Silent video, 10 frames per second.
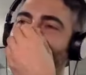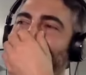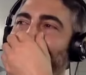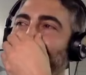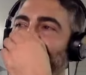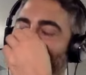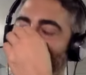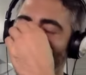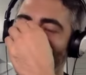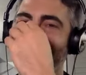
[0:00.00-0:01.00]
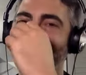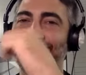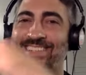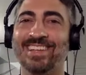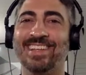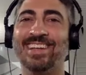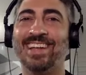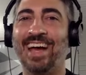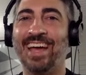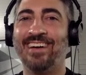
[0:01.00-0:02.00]
You now that you said
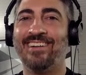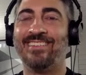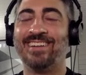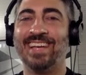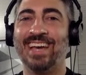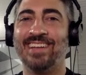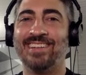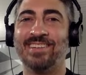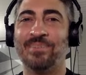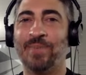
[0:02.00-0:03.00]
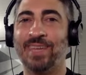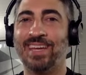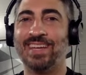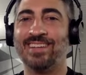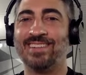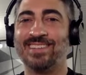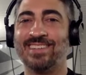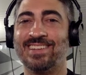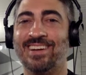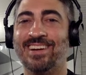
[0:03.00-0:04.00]
that, I already had something planned I was
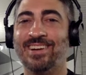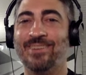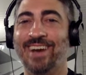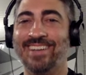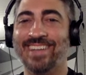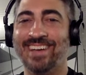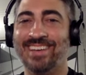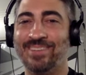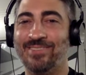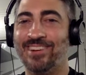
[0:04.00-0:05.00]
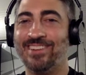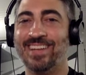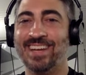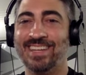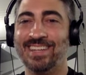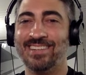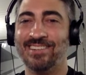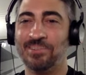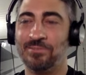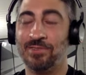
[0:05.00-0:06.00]
going to talk about tomorrow night,
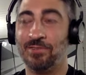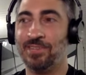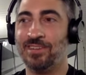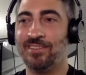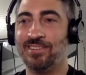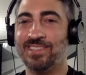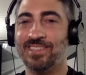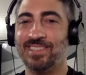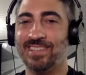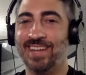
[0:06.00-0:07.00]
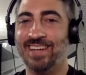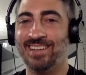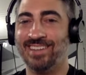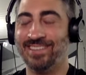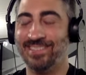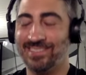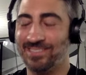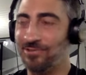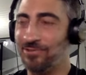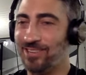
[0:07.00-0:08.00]
or well, when y'all are listening tonight on the
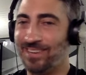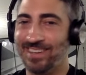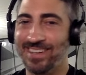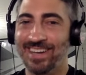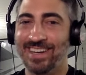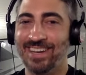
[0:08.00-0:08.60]
school call,